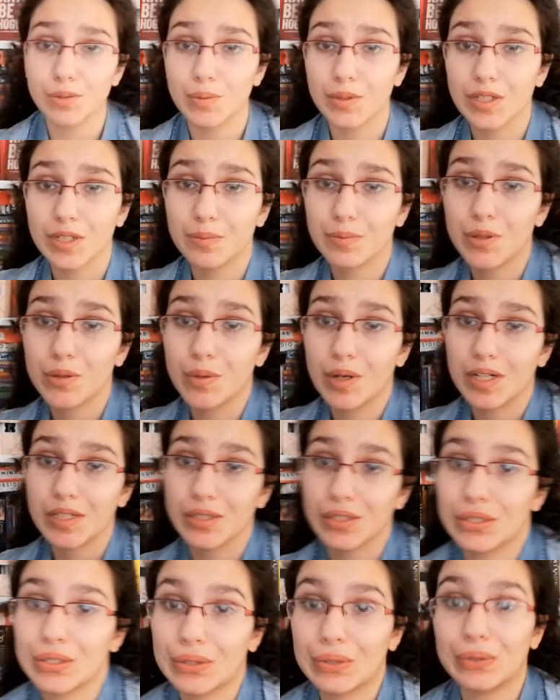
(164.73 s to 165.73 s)
was book number
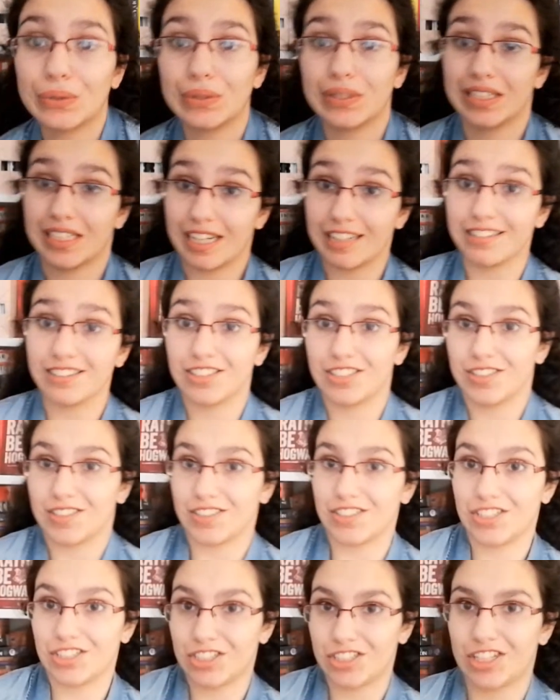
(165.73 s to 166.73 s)
one, so
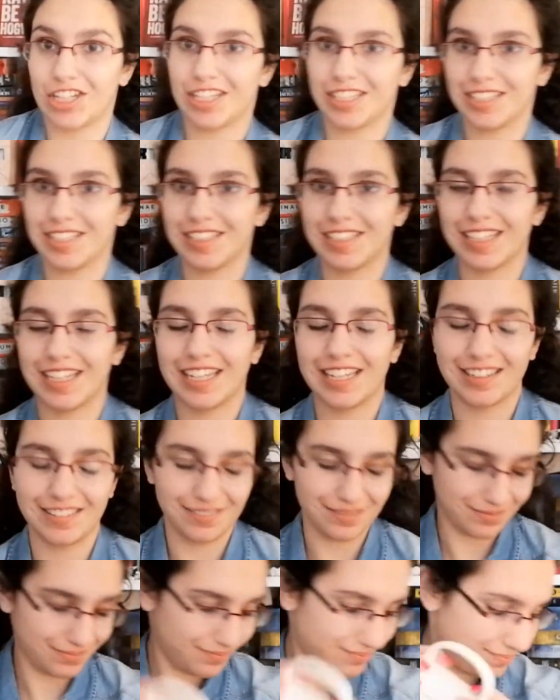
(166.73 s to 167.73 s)
let's shake this
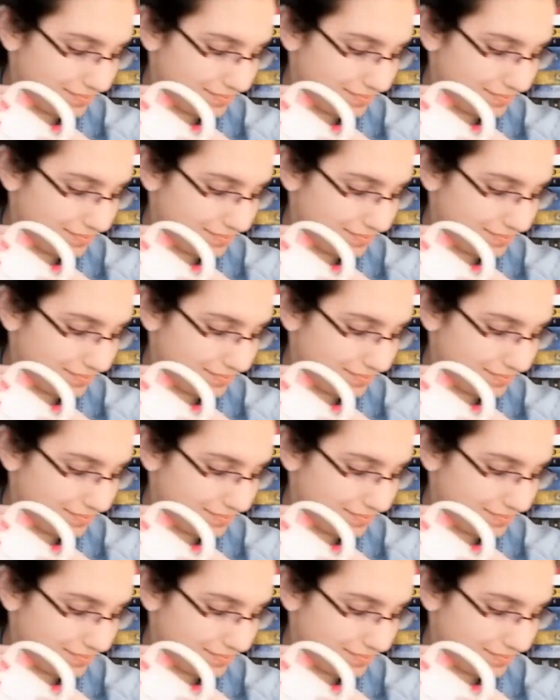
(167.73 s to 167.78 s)
again.